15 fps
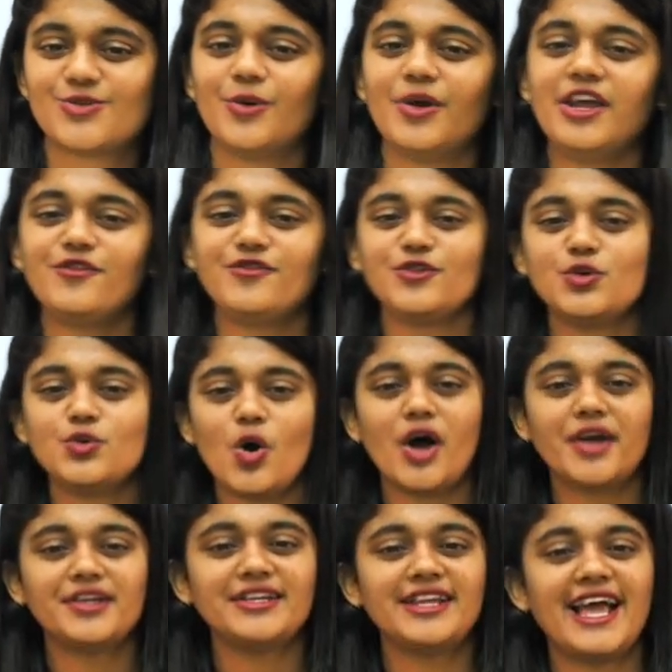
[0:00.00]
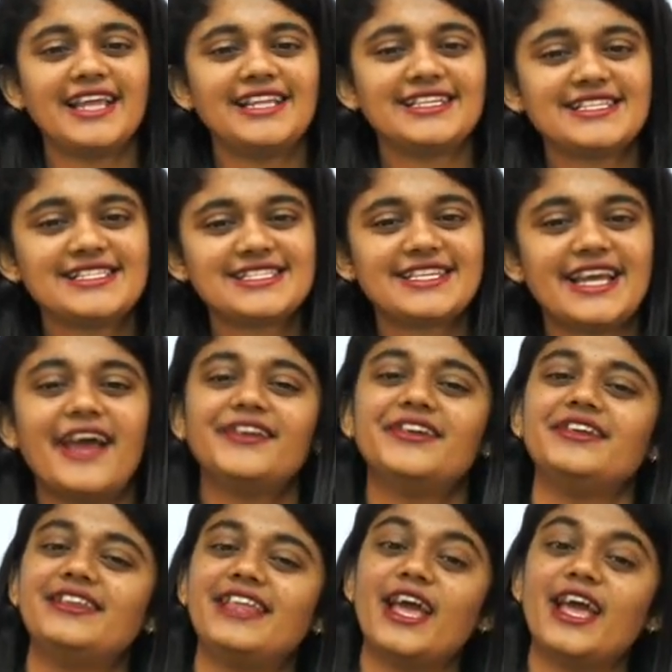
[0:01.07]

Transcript: So if you are in 9th and standard,